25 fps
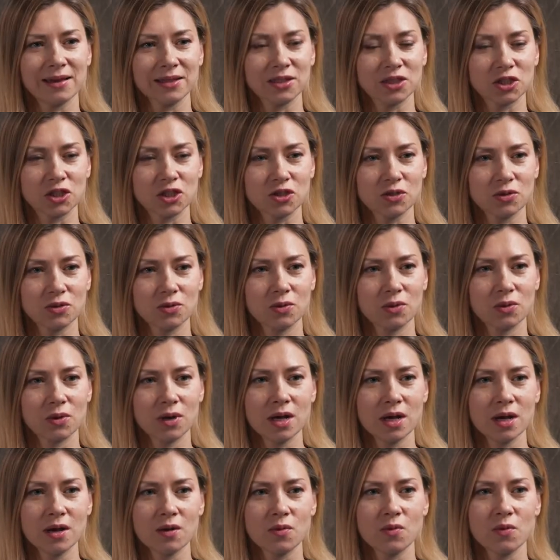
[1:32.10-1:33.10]
that's true.
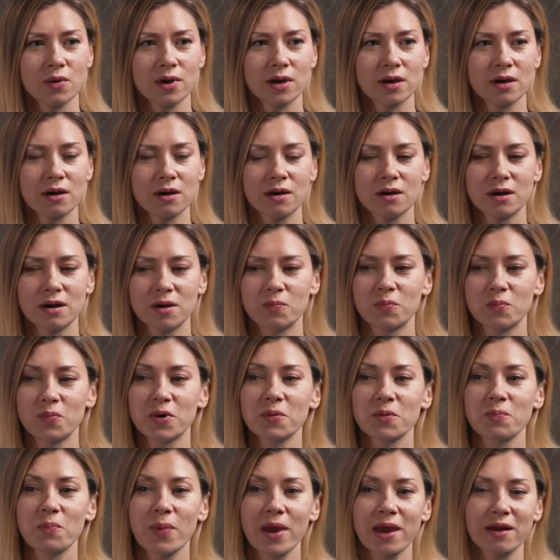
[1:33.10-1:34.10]
We are
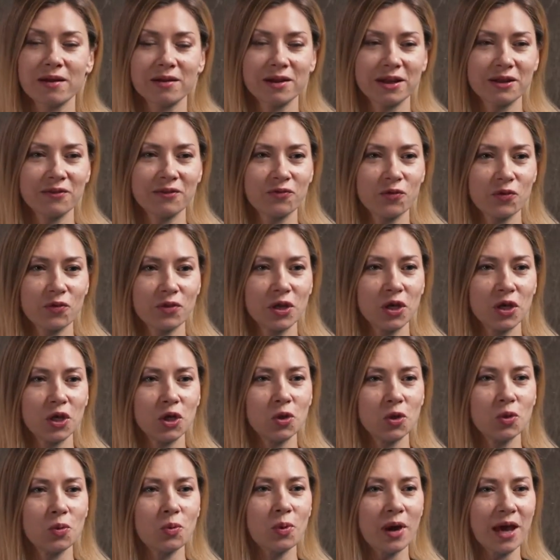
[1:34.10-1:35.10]
preparing for the
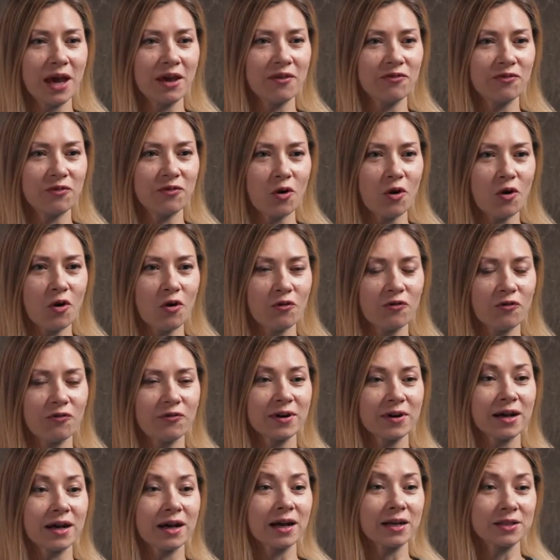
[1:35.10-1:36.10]
new wave of
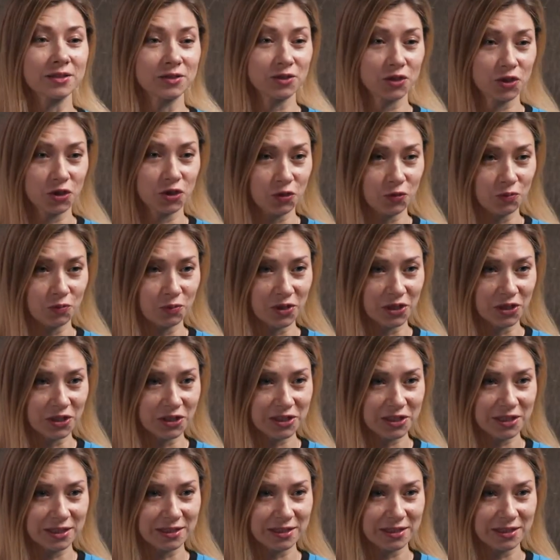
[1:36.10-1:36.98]
consumers